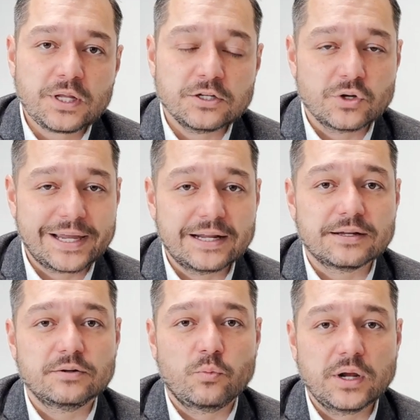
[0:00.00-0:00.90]
So again,
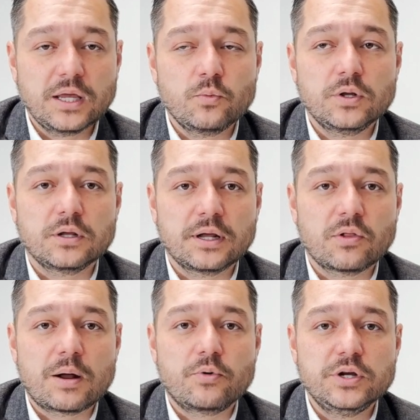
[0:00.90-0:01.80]
working with in
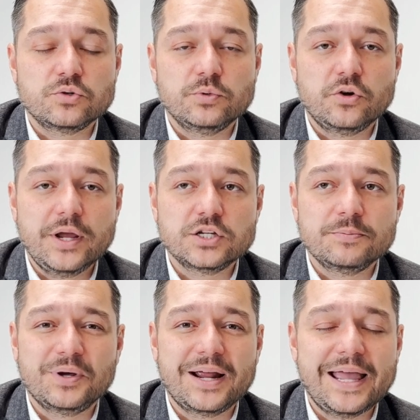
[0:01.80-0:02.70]
collaboration with your
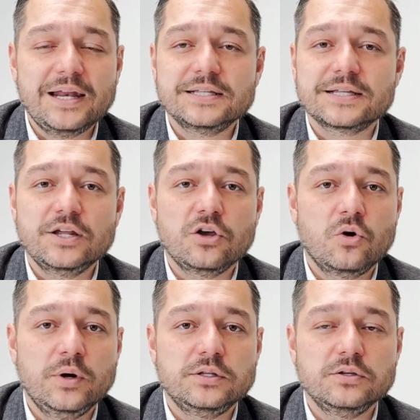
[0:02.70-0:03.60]
agent, but any site you
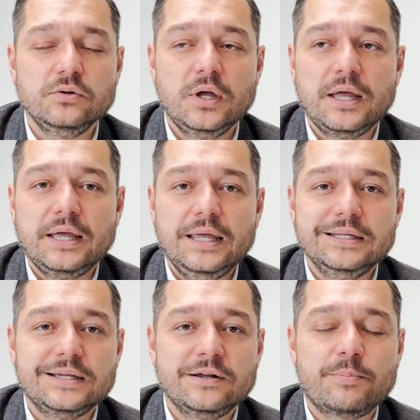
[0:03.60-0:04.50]
go into
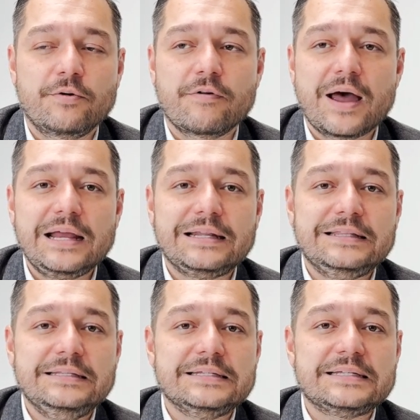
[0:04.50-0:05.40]
is going to provide
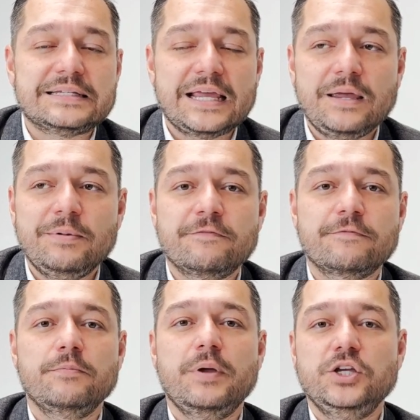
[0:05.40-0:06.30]
the same
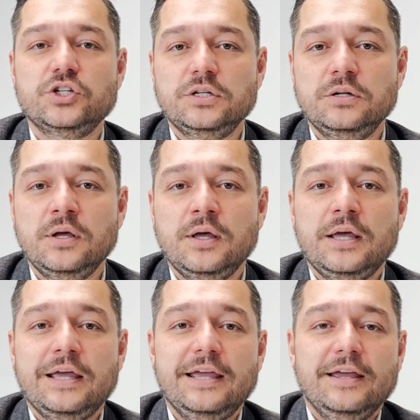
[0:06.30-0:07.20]
information
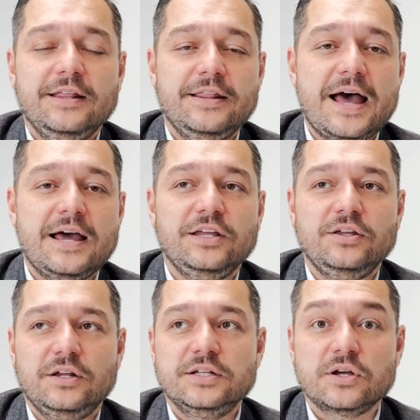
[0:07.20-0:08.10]
that
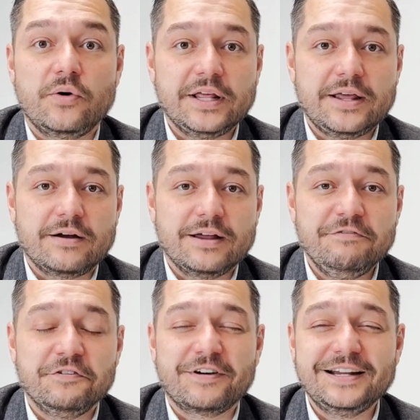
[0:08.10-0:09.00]
is already there. If
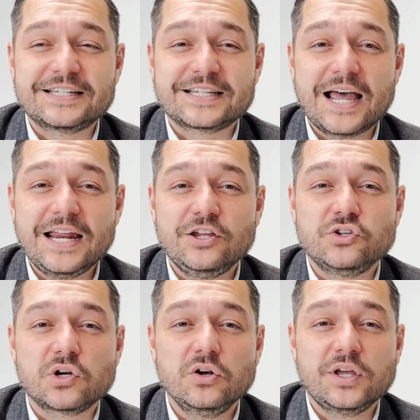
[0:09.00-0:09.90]
you find a site and you
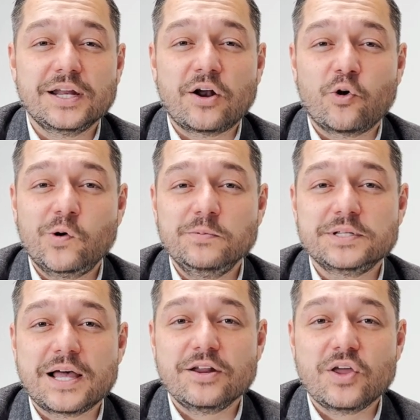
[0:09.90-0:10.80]
start looking at homes
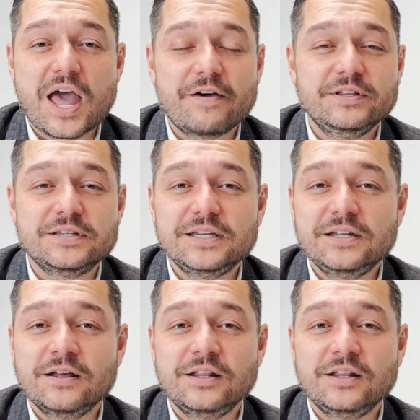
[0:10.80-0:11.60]
that you haven't seen on